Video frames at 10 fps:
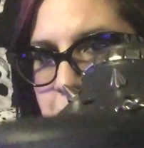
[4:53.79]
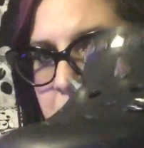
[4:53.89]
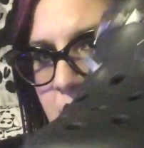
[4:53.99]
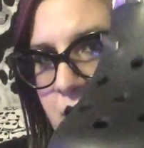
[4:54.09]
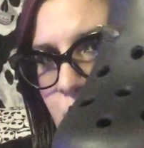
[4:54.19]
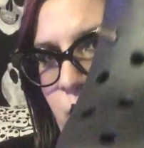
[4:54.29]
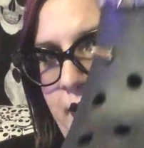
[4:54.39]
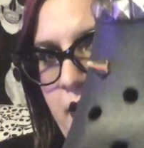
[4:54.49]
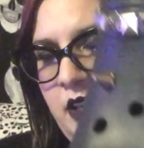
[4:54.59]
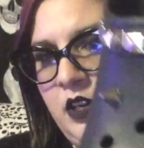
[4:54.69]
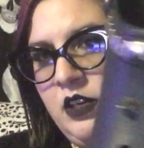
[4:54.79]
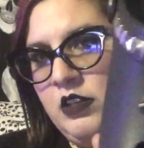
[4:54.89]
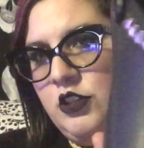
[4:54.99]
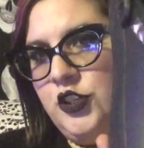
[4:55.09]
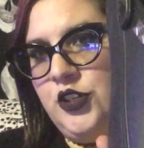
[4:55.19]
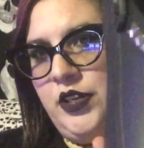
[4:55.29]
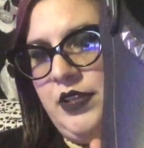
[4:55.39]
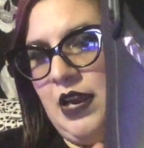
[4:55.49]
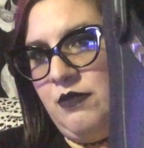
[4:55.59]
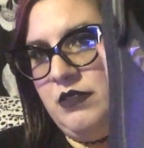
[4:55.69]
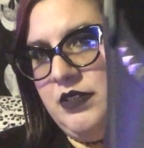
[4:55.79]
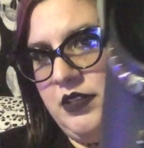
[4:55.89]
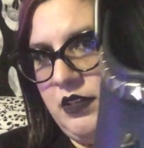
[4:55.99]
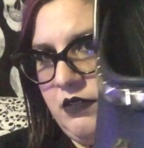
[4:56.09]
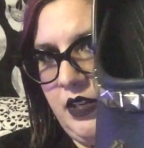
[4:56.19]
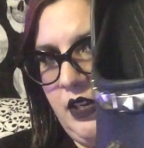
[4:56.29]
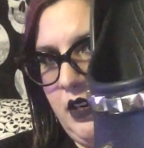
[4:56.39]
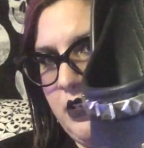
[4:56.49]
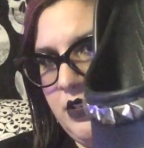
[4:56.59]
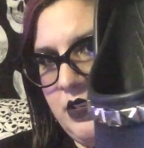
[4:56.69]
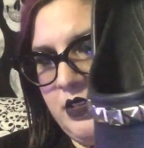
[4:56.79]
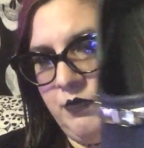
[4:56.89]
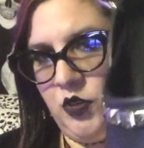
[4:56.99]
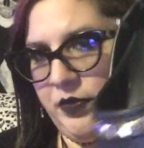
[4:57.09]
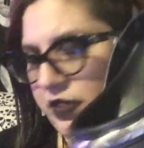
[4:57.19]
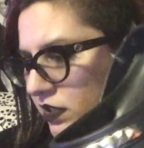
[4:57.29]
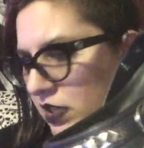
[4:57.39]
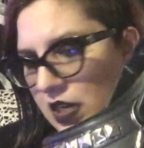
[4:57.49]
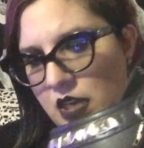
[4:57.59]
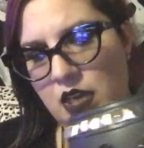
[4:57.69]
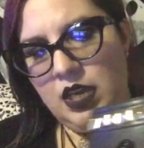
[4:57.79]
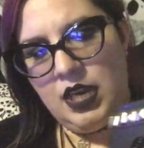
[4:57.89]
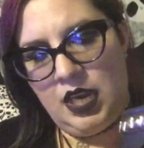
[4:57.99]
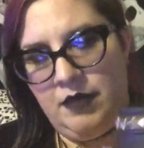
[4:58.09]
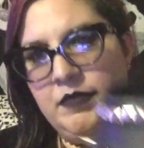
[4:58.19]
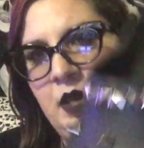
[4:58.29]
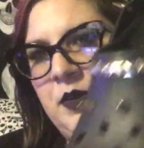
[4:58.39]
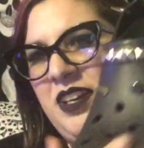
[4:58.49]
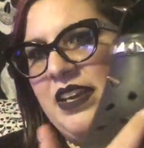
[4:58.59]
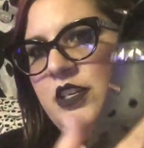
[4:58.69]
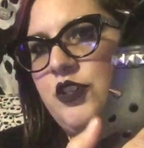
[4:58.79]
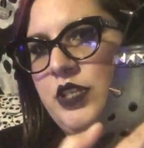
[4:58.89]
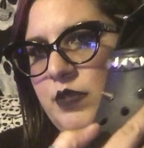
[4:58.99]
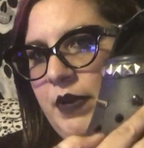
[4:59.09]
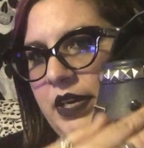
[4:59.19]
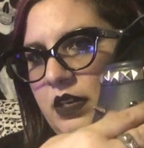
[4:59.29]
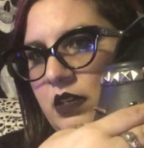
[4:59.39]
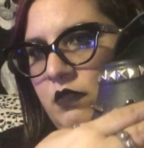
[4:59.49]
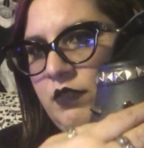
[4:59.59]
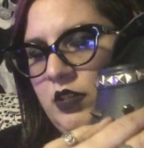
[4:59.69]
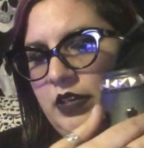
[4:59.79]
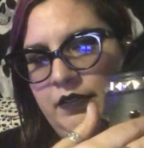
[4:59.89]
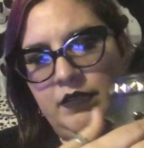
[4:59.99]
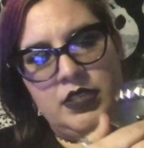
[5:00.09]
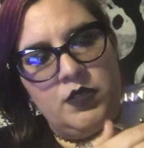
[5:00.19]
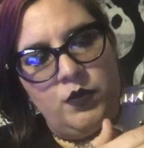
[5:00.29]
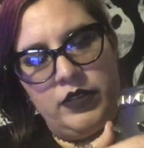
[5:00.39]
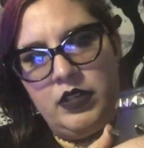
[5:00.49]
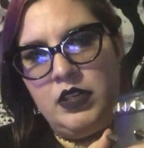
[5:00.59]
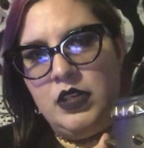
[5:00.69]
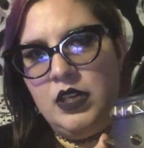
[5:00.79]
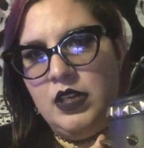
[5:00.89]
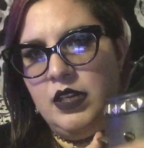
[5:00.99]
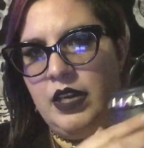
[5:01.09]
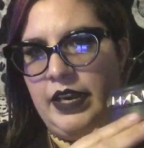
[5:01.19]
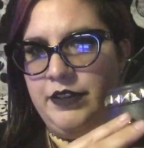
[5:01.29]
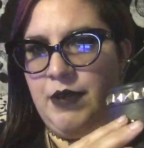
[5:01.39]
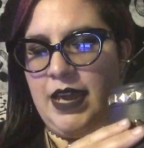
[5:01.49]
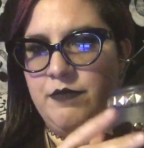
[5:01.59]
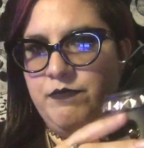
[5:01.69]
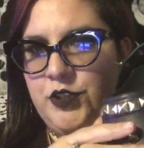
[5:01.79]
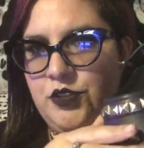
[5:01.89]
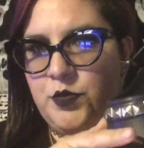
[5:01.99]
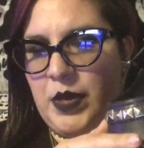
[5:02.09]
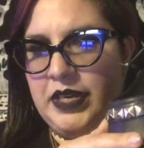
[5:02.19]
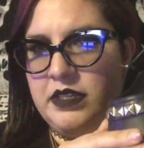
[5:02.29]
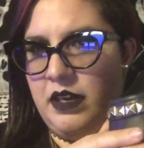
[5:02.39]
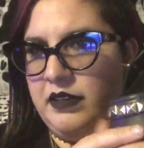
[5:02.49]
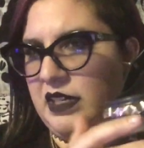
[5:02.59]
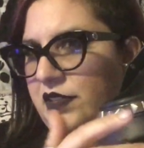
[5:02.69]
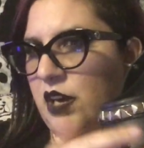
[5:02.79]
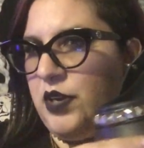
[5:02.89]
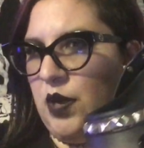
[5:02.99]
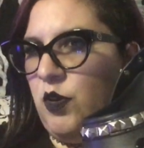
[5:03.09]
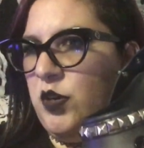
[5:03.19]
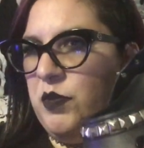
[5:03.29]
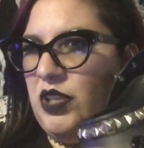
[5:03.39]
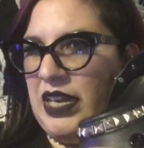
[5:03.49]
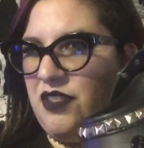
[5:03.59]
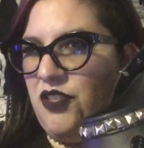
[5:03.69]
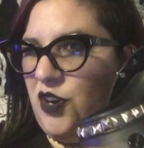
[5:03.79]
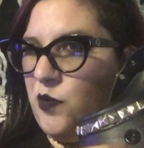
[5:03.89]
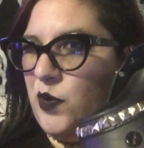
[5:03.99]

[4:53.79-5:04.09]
up the other one and show you that one too here in just a moment. I put an extra spike over in this one. I had 2 spikes on it, and I thought, okay, we're gonna put like a 3rd